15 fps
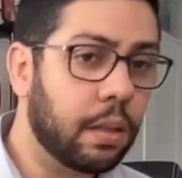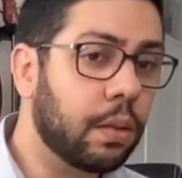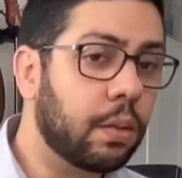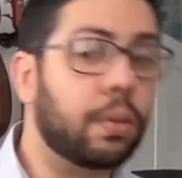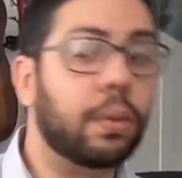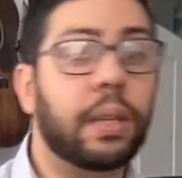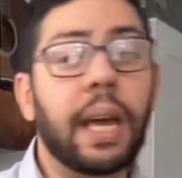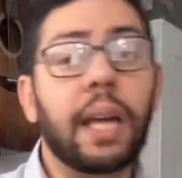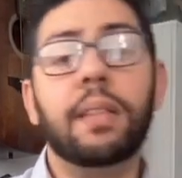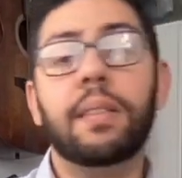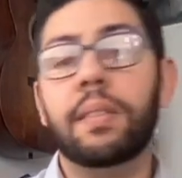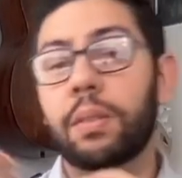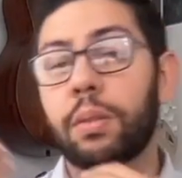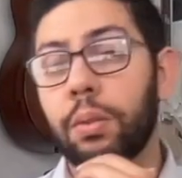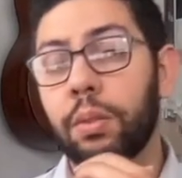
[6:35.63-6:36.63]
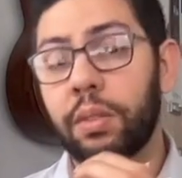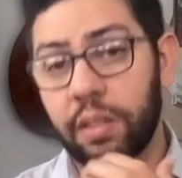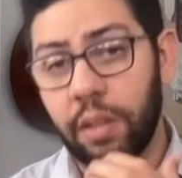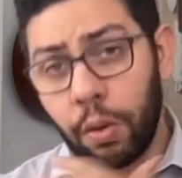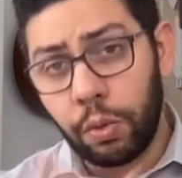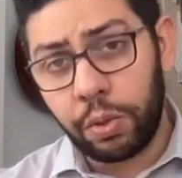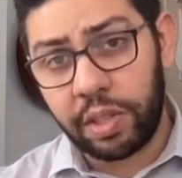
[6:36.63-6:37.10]
to get to
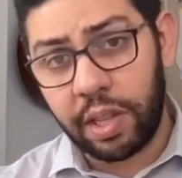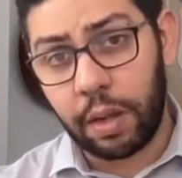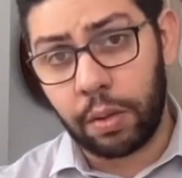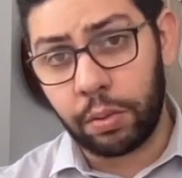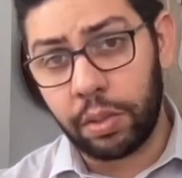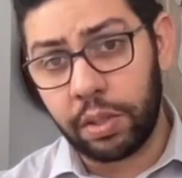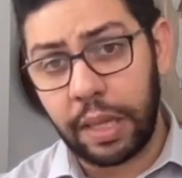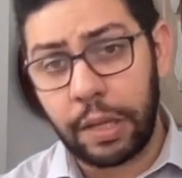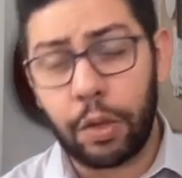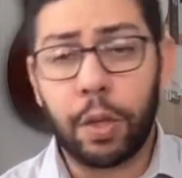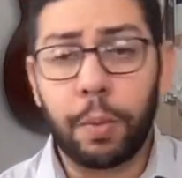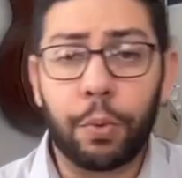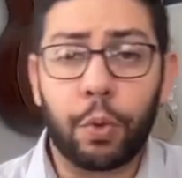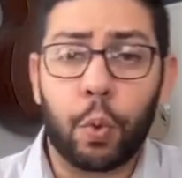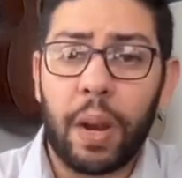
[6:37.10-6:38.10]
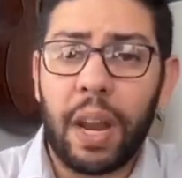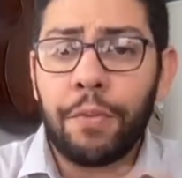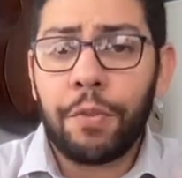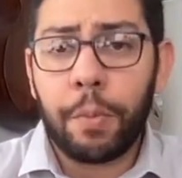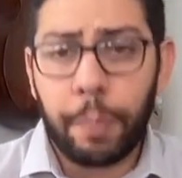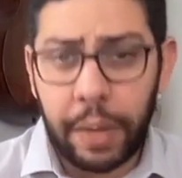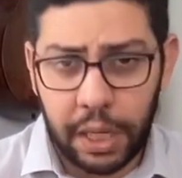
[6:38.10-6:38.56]
those sounds, and you can put whatever
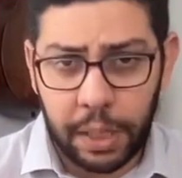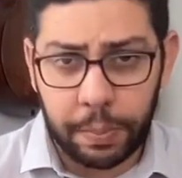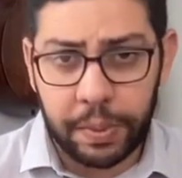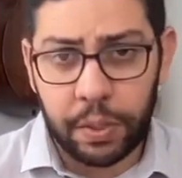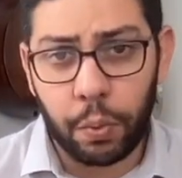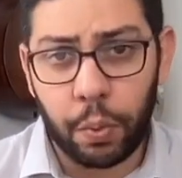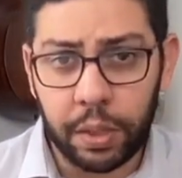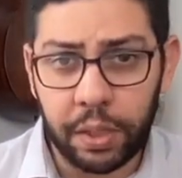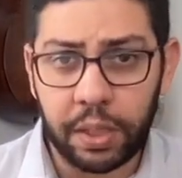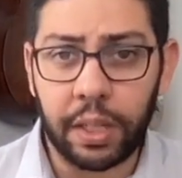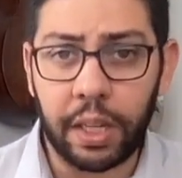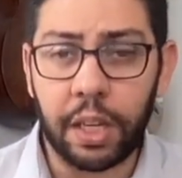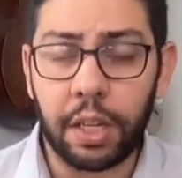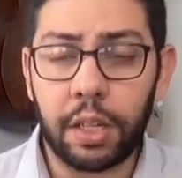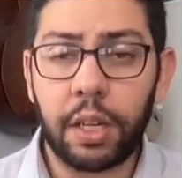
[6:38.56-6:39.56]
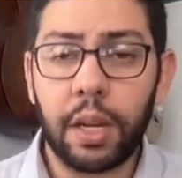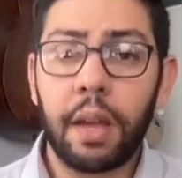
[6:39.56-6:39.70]
pickups you want in here,